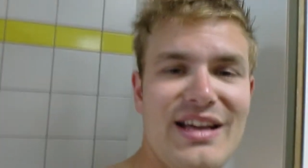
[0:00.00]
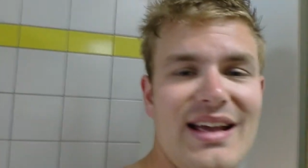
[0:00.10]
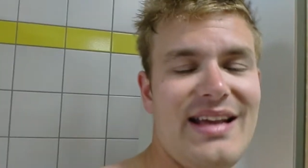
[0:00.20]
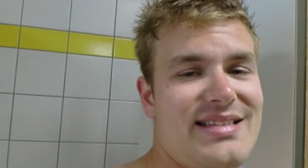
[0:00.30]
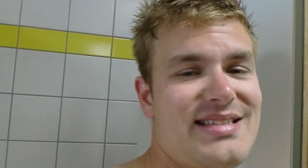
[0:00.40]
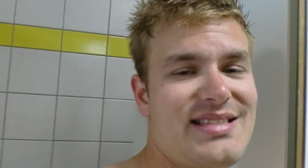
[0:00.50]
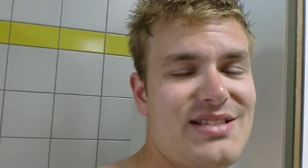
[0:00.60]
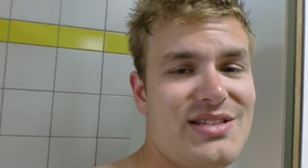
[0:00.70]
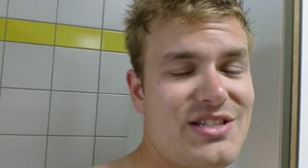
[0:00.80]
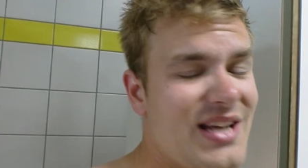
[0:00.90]
his
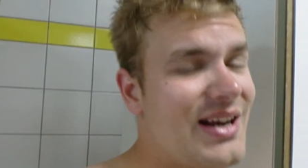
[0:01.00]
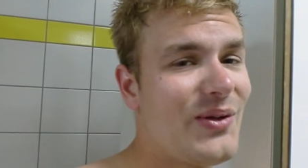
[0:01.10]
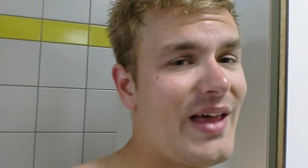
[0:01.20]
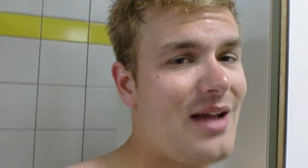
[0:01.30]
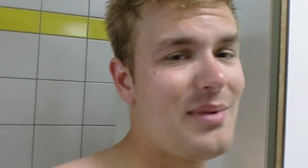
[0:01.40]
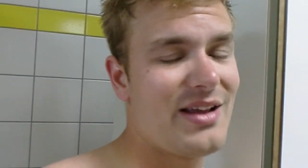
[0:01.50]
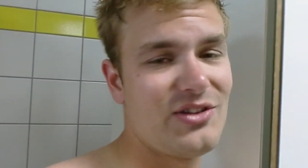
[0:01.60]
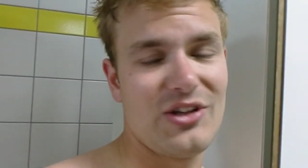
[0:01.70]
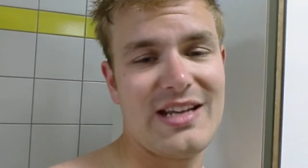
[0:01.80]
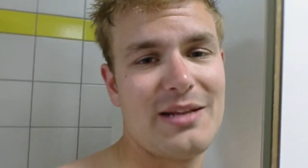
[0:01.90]
channel name has
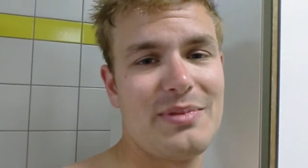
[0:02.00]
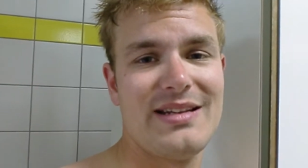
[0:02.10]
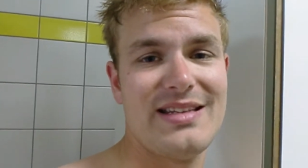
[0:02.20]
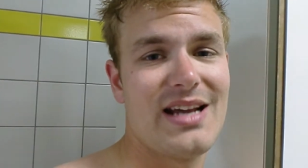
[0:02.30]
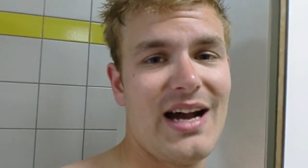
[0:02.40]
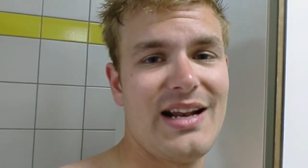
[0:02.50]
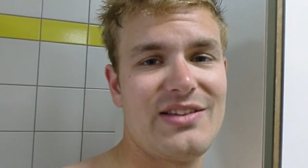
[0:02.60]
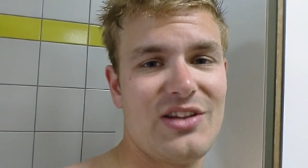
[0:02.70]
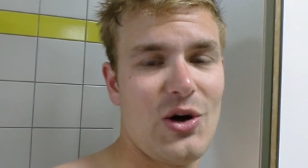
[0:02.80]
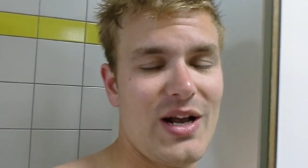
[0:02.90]
not yet been decided,
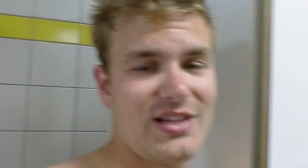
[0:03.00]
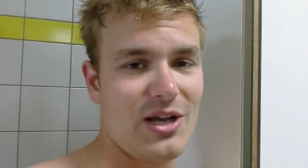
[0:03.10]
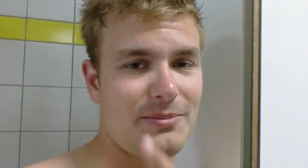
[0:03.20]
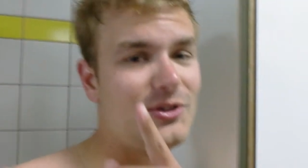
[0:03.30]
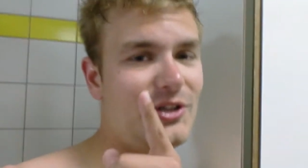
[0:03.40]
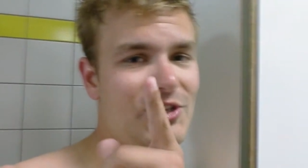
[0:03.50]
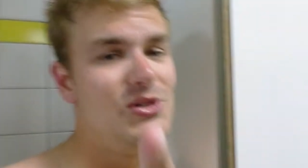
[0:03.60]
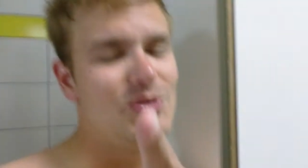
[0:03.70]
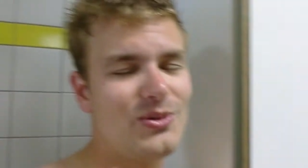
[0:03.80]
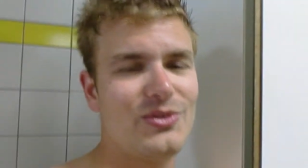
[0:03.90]
so it's up to
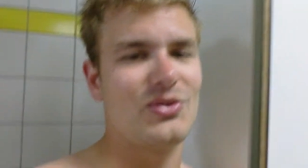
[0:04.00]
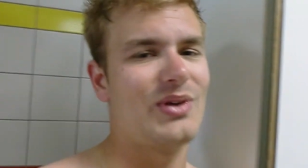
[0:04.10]
you to